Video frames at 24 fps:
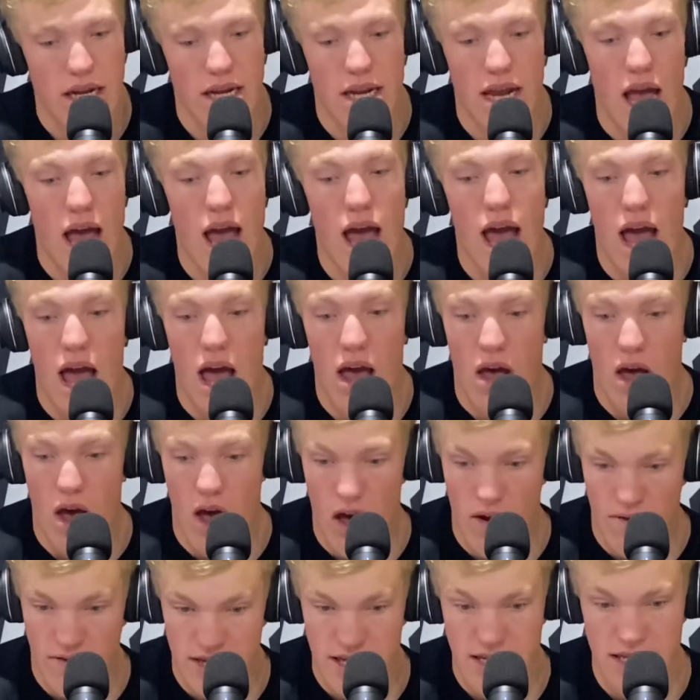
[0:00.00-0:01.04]
Uh,
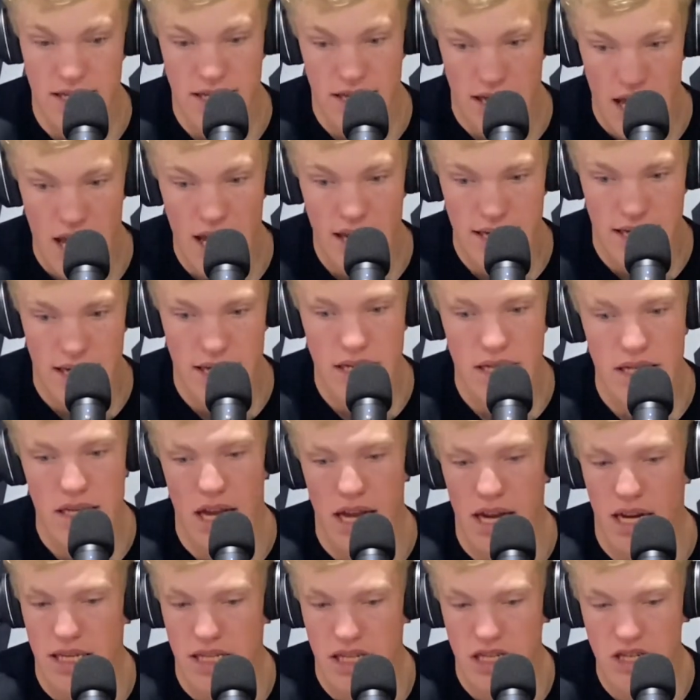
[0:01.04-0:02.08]
all season content,
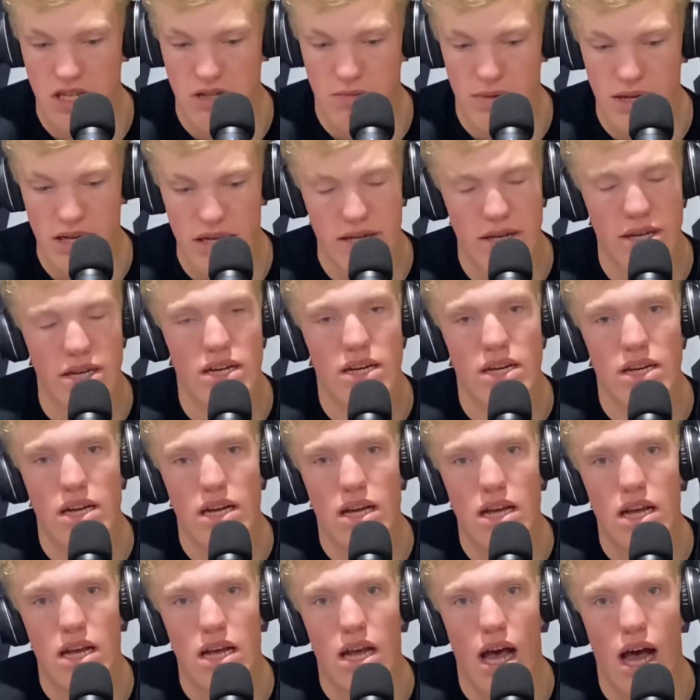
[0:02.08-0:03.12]
excuse me.
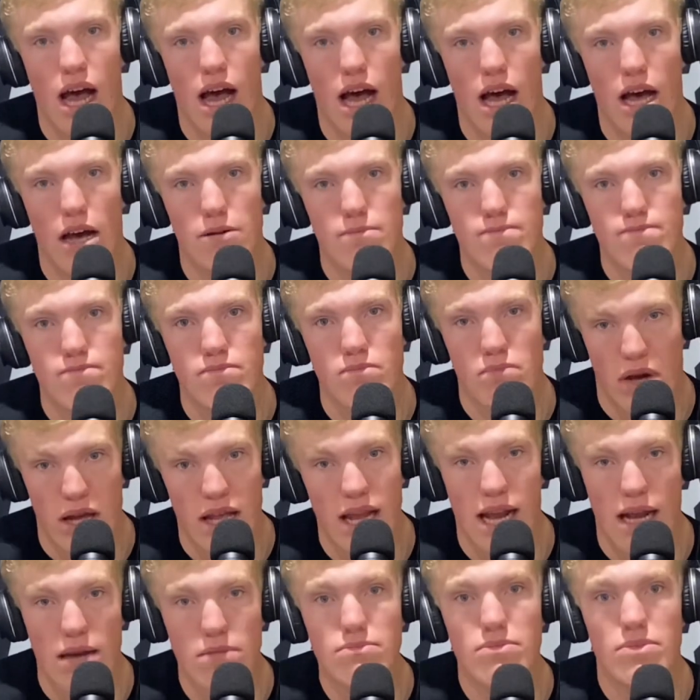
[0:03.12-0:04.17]
Um, but
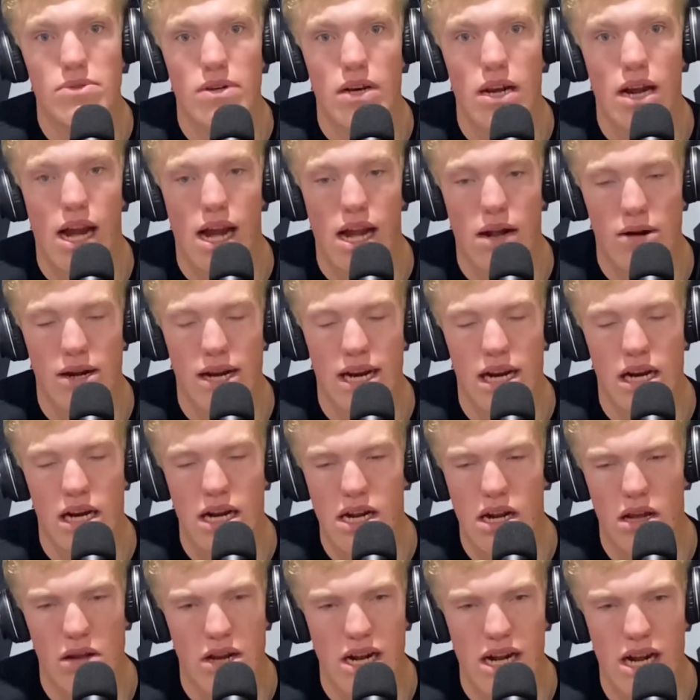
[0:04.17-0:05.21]
I am, and we're here.
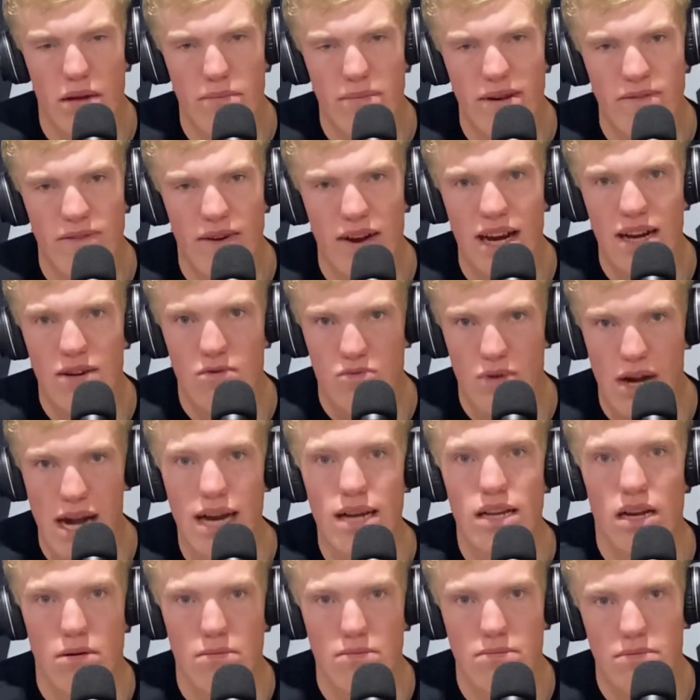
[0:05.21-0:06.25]
It'll, it'll be very
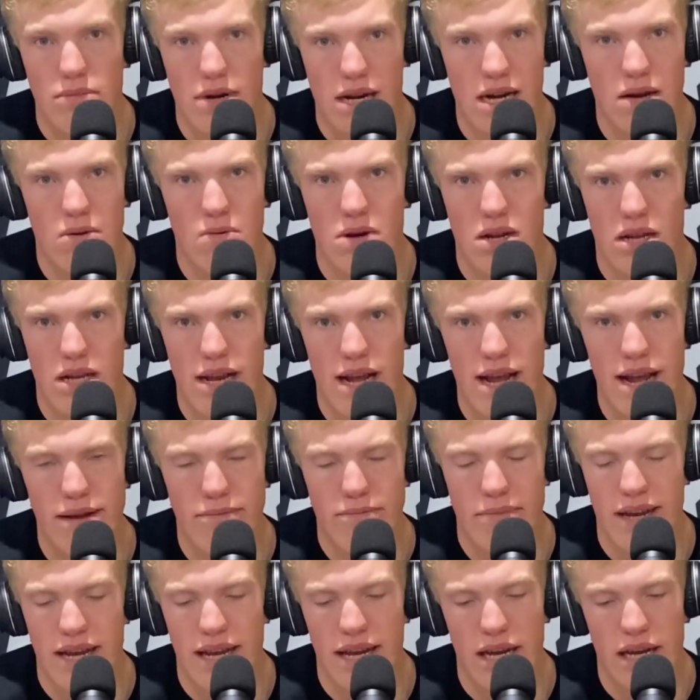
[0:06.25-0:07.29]
random. It will not
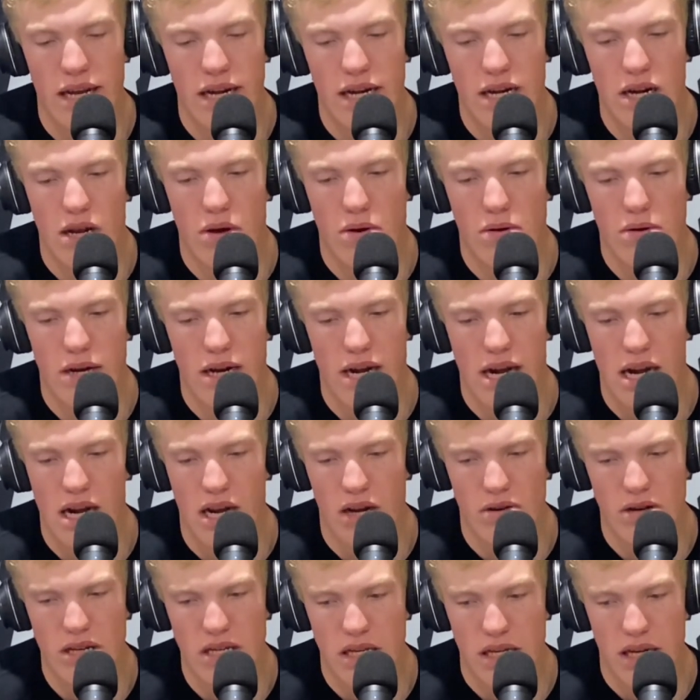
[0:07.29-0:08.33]
be, you know,
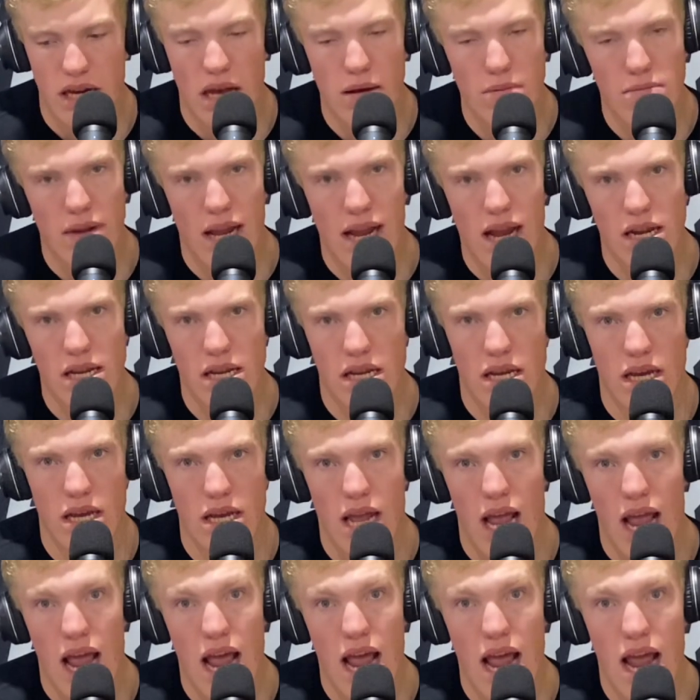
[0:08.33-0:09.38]
it'll just come down to
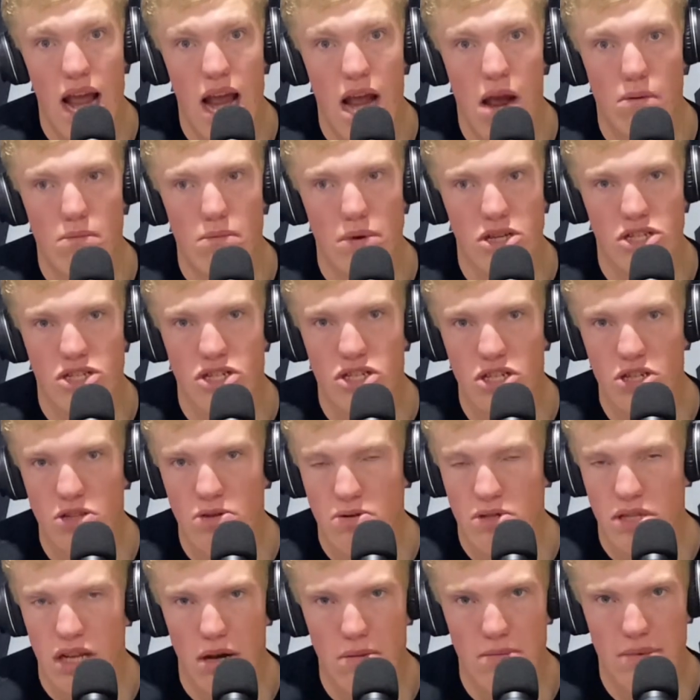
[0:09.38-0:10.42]
how much
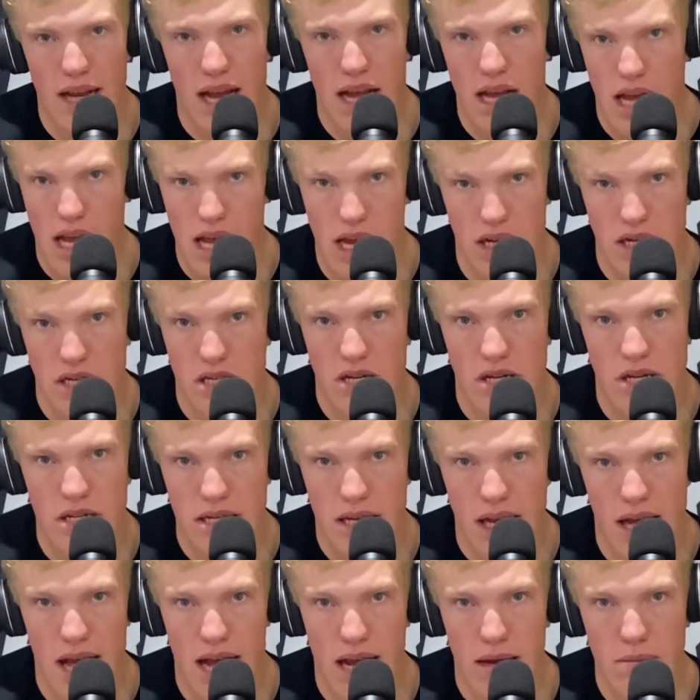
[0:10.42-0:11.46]
news comes out at a certain
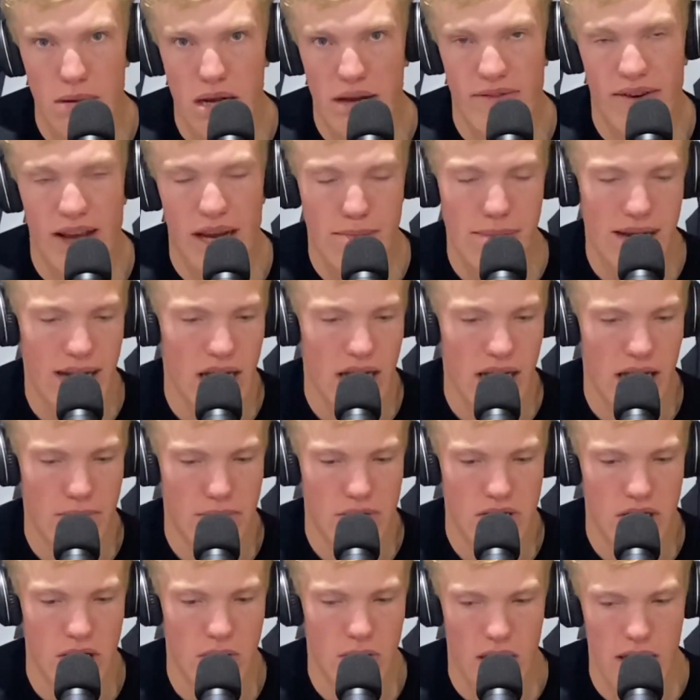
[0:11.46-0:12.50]
time if I make an
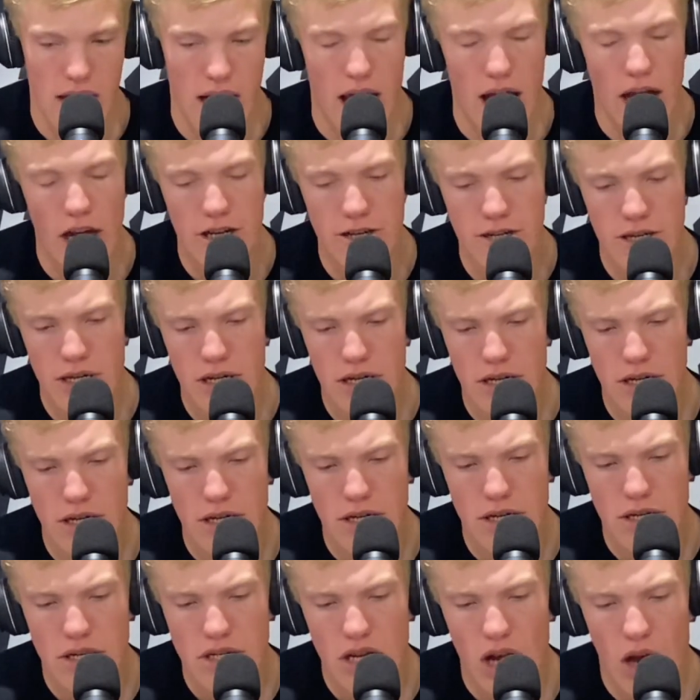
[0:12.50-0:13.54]
episode or not.
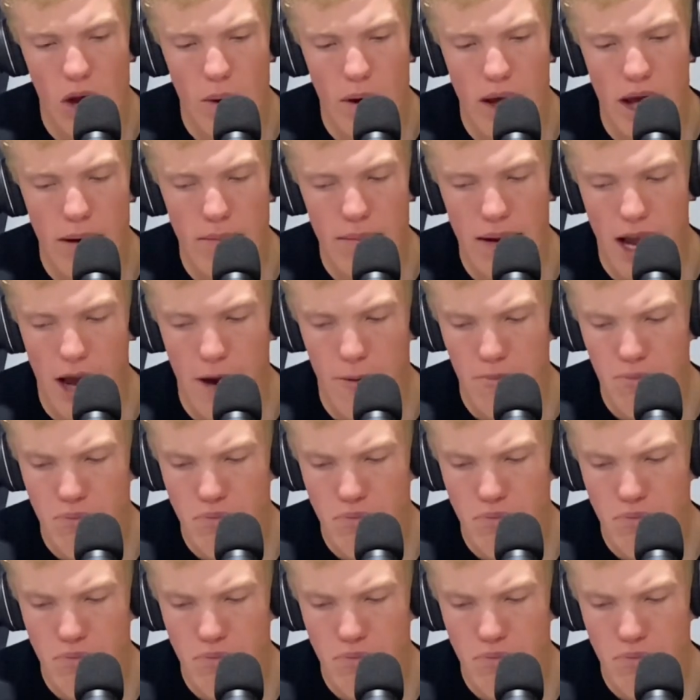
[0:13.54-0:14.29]
So, um, yeah.